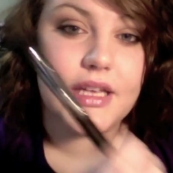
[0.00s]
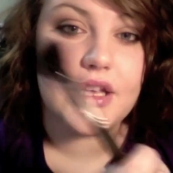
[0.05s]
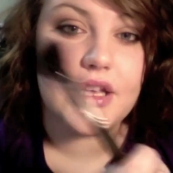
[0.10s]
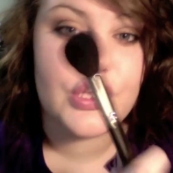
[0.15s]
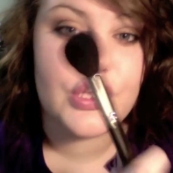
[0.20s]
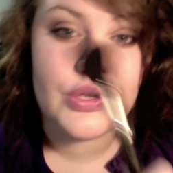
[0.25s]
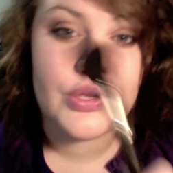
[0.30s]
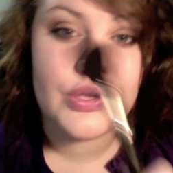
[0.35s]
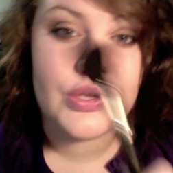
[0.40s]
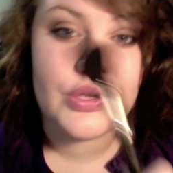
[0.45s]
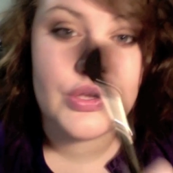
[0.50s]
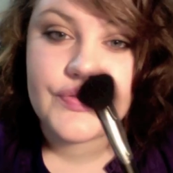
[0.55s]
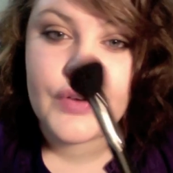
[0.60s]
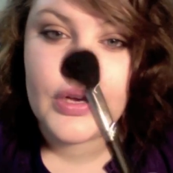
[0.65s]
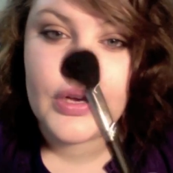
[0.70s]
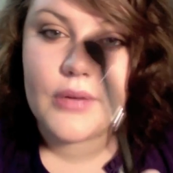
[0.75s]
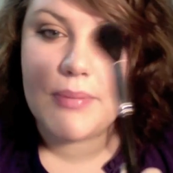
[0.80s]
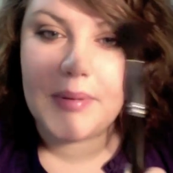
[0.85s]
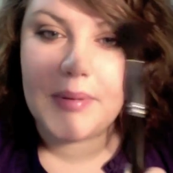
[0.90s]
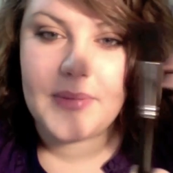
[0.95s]

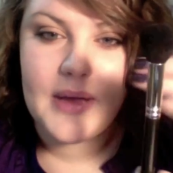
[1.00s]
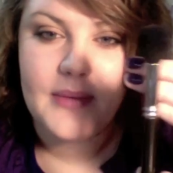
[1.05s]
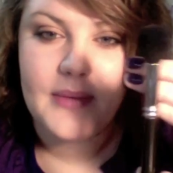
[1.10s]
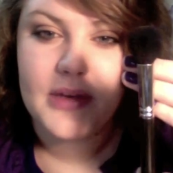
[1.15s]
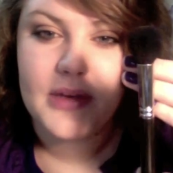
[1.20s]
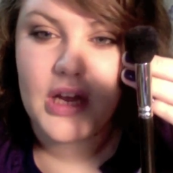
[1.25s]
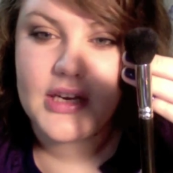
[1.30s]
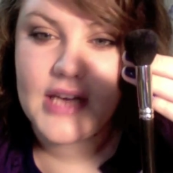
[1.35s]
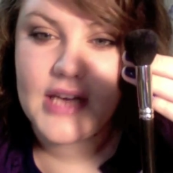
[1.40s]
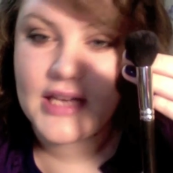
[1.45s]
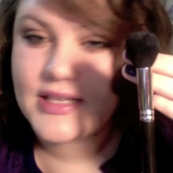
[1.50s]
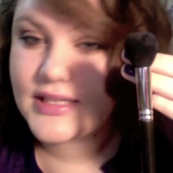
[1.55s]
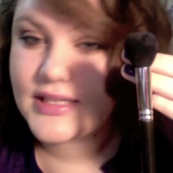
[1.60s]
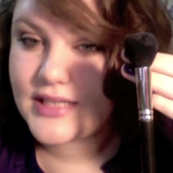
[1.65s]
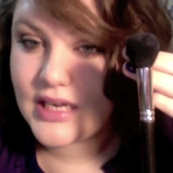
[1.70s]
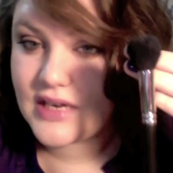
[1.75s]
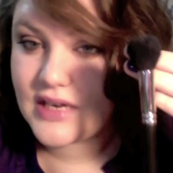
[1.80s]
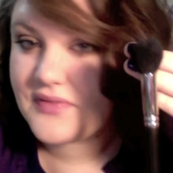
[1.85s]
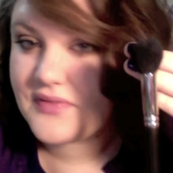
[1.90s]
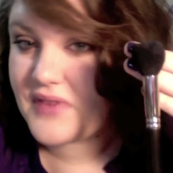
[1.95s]
useful, but maybe not
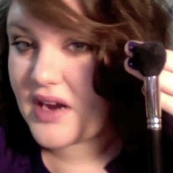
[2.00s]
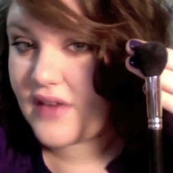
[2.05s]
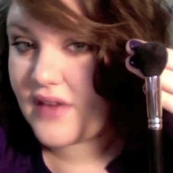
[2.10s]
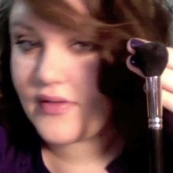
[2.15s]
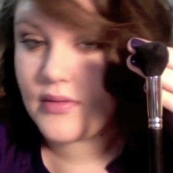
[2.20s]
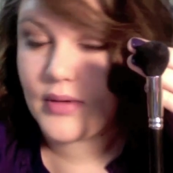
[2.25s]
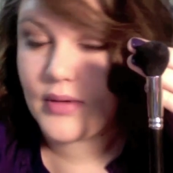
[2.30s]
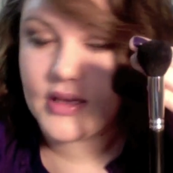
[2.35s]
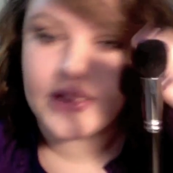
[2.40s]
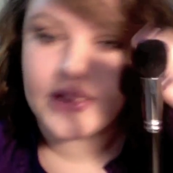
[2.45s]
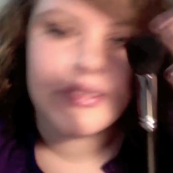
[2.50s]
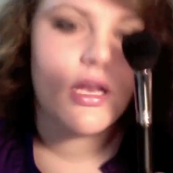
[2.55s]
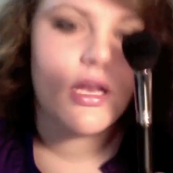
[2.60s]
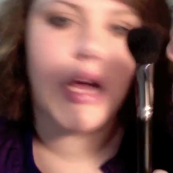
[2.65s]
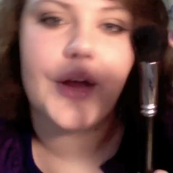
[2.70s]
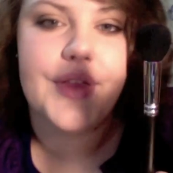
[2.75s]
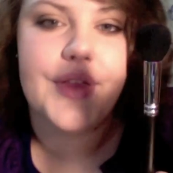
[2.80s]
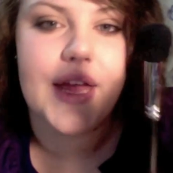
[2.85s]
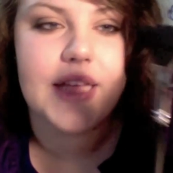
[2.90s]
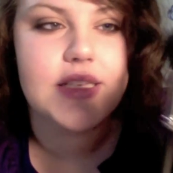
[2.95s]
necessary for everyone.
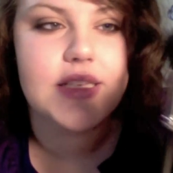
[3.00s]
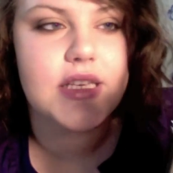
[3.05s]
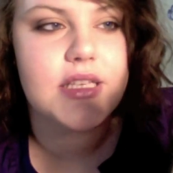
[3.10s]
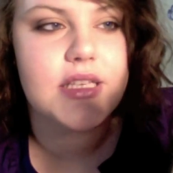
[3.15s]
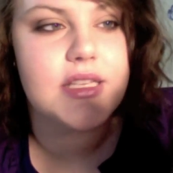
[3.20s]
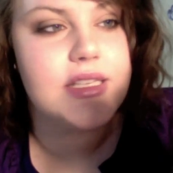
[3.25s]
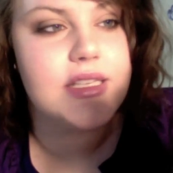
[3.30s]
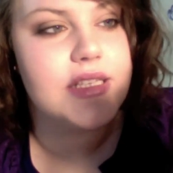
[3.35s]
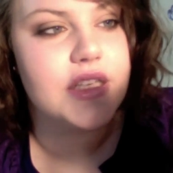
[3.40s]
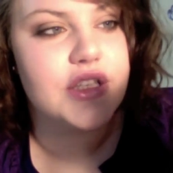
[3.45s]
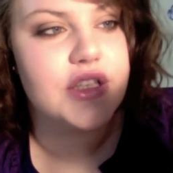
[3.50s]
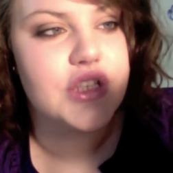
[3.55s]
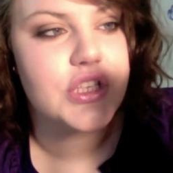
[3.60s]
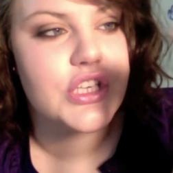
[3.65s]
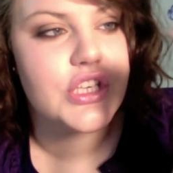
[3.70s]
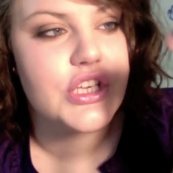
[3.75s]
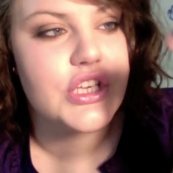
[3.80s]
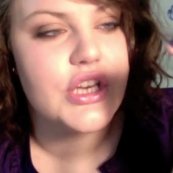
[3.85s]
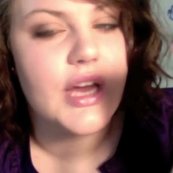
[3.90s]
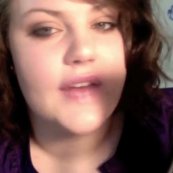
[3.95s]
So that's a
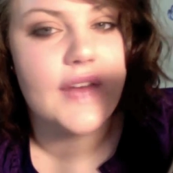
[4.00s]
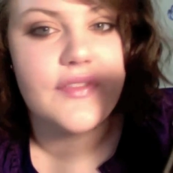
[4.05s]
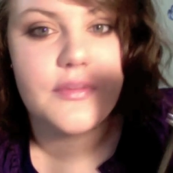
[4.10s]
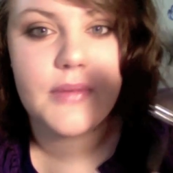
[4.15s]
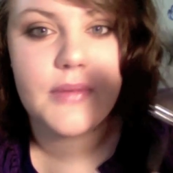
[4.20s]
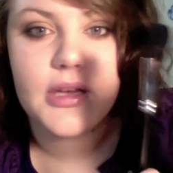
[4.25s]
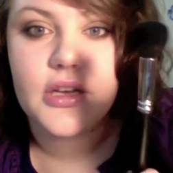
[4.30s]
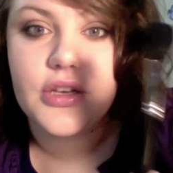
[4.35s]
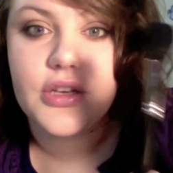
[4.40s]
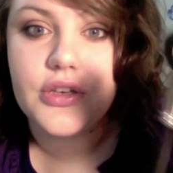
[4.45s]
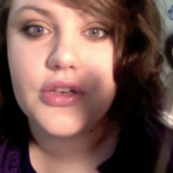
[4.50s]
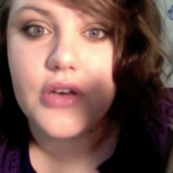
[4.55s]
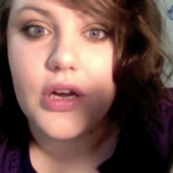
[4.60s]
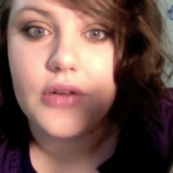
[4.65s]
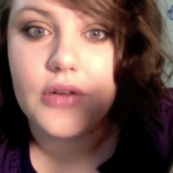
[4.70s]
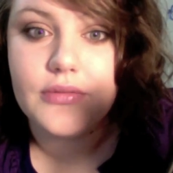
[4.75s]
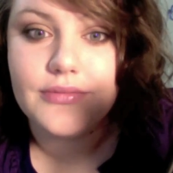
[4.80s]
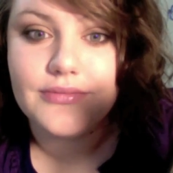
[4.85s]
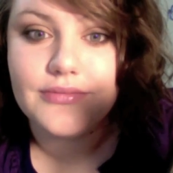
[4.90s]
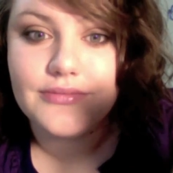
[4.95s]
decision you'd have to make on your
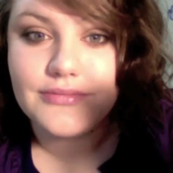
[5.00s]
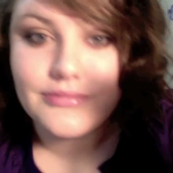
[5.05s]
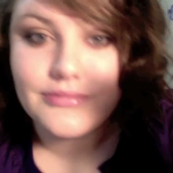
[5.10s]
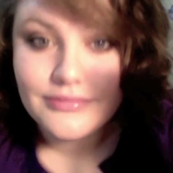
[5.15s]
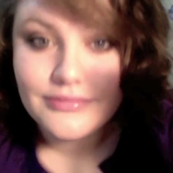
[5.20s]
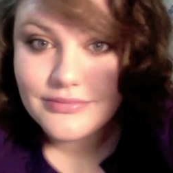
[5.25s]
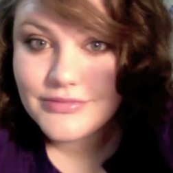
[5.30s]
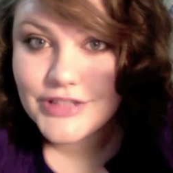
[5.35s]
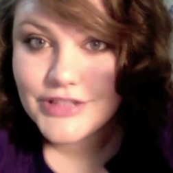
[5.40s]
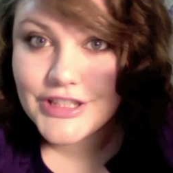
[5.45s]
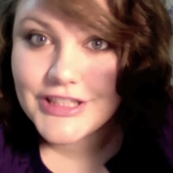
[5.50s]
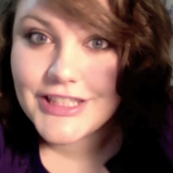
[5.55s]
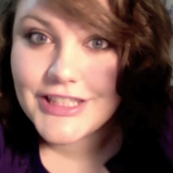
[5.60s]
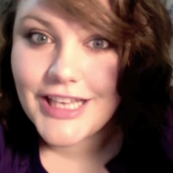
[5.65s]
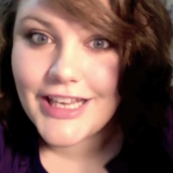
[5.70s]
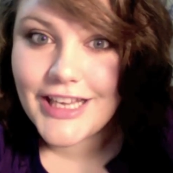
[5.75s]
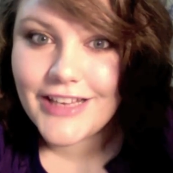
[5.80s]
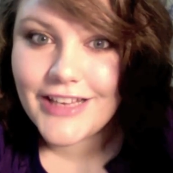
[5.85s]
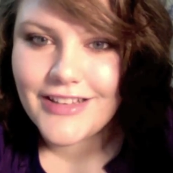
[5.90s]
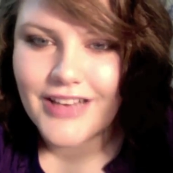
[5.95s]
own. Just
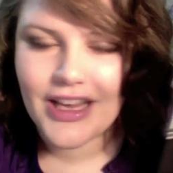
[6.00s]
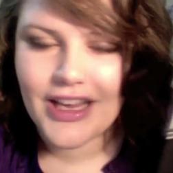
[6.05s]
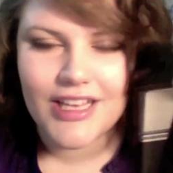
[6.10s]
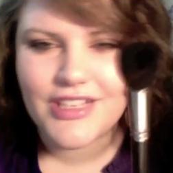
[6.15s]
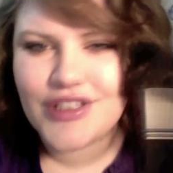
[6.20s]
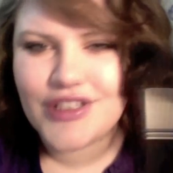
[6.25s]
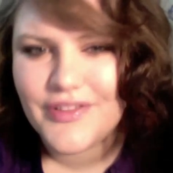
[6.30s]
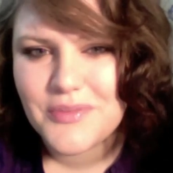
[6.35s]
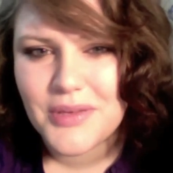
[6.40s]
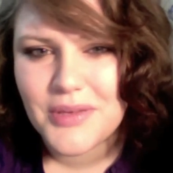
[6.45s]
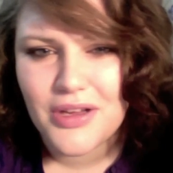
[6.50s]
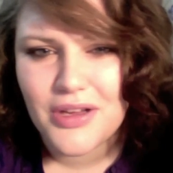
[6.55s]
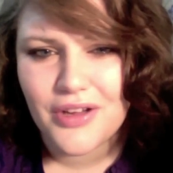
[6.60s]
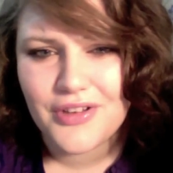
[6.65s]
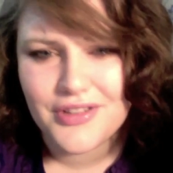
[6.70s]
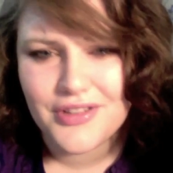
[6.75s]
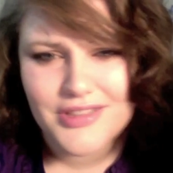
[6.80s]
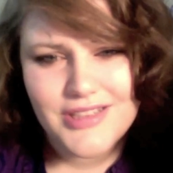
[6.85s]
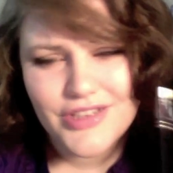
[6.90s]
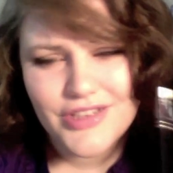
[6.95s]
saying. I guess you have to make
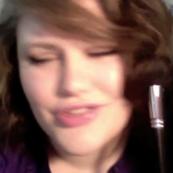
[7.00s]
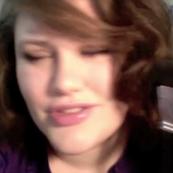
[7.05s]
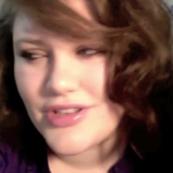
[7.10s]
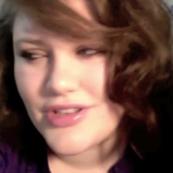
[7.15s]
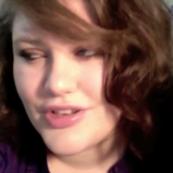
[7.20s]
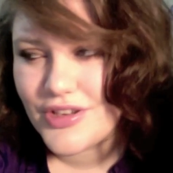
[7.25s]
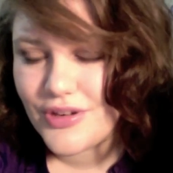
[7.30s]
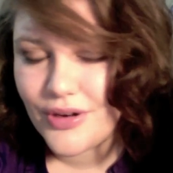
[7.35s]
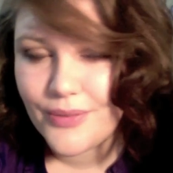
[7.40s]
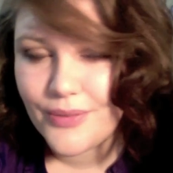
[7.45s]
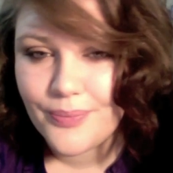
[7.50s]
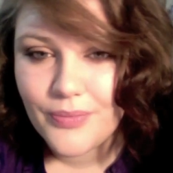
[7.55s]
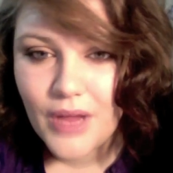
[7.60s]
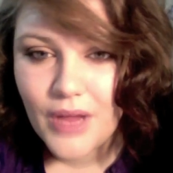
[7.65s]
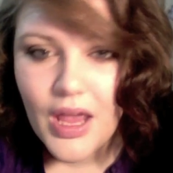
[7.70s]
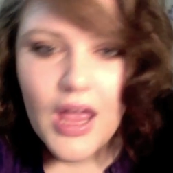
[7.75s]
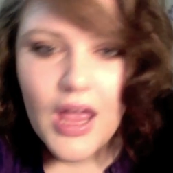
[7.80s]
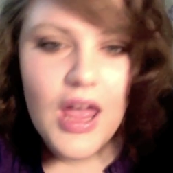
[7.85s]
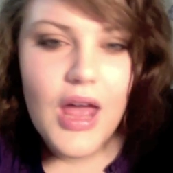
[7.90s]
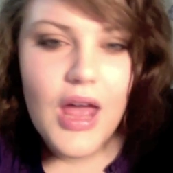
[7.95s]
all your decisions on your own.
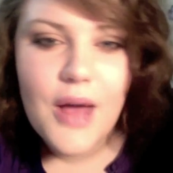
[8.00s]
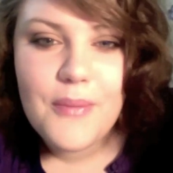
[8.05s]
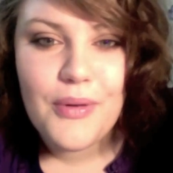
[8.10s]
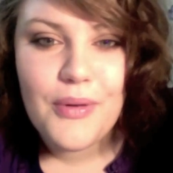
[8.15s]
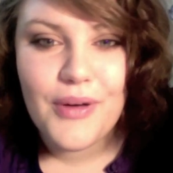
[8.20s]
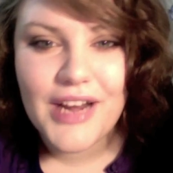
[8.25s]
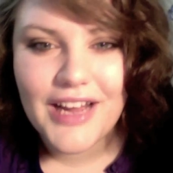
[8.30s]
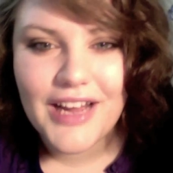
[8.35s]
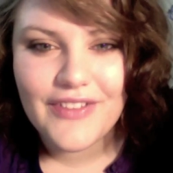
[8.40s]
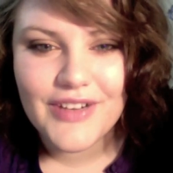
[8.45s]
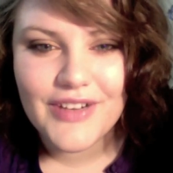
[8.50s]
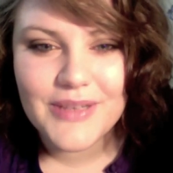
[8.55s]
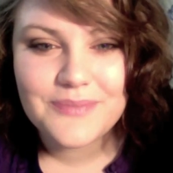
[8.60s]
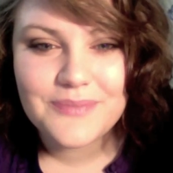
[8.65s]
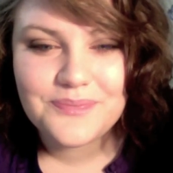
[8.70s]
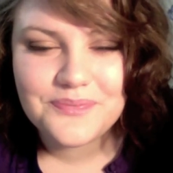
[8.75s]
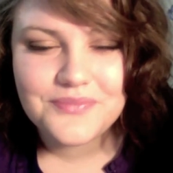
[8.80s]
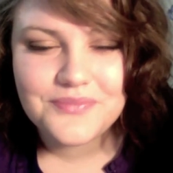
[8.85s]
But whatever.